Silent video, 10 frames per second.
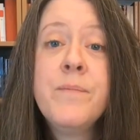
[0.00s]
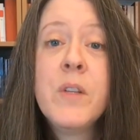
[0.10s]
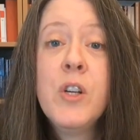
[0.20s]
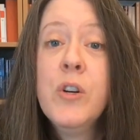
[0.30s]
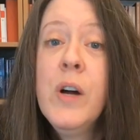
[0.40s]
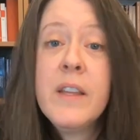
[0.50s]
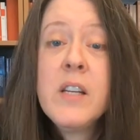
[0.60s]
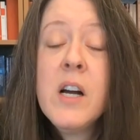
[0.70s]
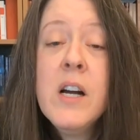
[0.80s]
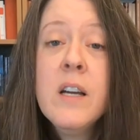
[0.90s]
You know, at the
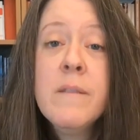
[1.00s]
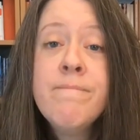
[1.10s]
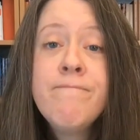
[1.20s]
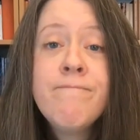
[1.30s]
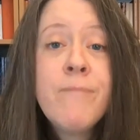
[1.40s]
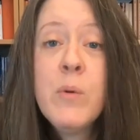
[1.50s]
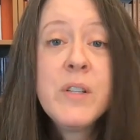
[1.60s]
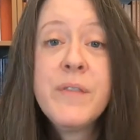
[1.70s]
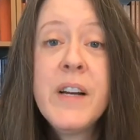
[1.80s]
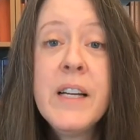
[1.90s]
time, it was
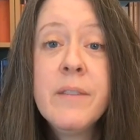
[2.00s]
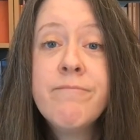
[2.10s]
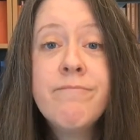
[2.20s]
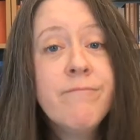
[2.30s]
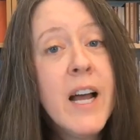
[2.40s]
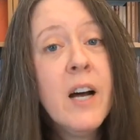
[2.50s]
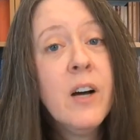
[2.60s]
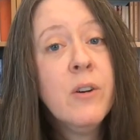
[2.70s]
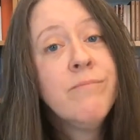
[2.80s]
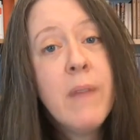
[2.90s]
fine.
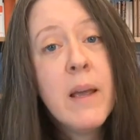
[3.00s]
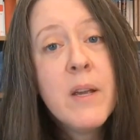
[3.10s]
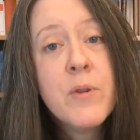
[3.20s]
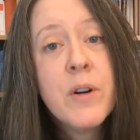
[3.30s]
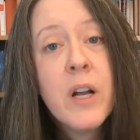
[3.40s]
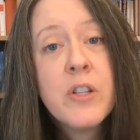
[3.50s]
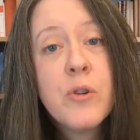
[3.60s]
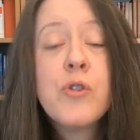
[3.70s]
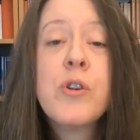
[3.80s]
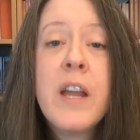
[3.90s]
Now, maybe we're not so
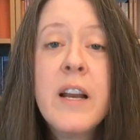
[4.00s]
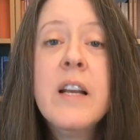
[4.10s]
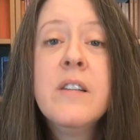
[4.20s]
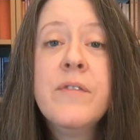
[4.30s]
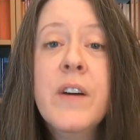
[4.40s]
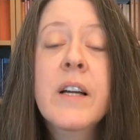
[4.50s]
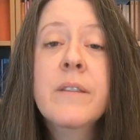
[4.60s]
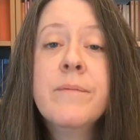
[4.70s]
sure that it is fine.